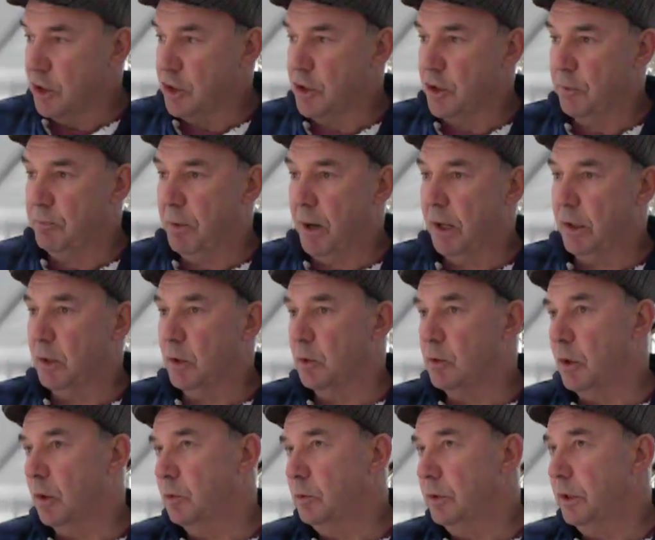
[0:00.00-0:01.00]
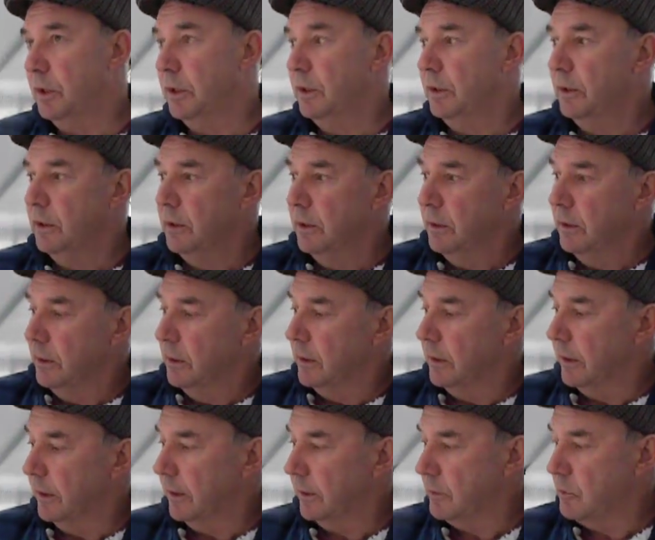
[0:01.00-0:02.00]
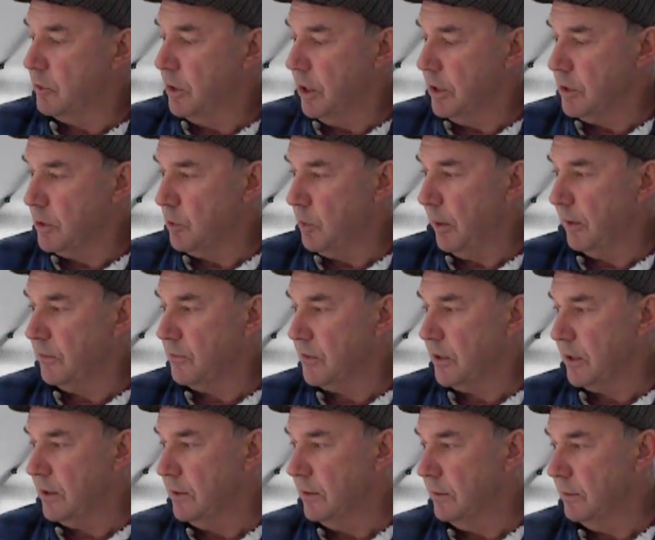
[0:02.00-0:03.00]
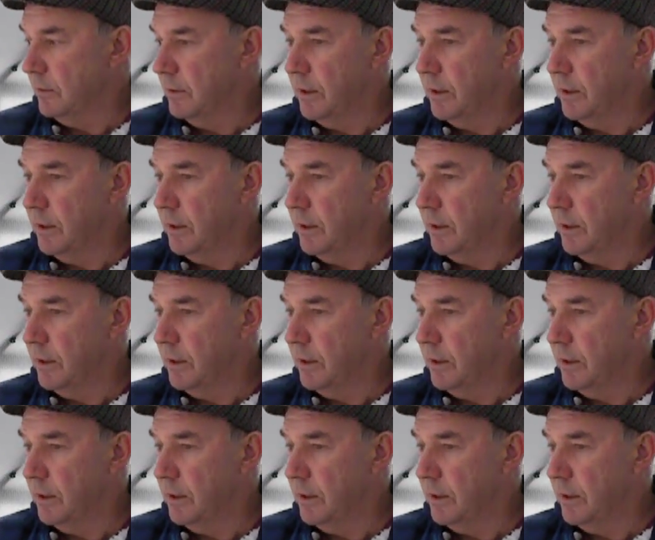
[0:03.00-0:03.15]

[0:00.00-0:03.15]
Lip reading: changing the patio around, changing wife's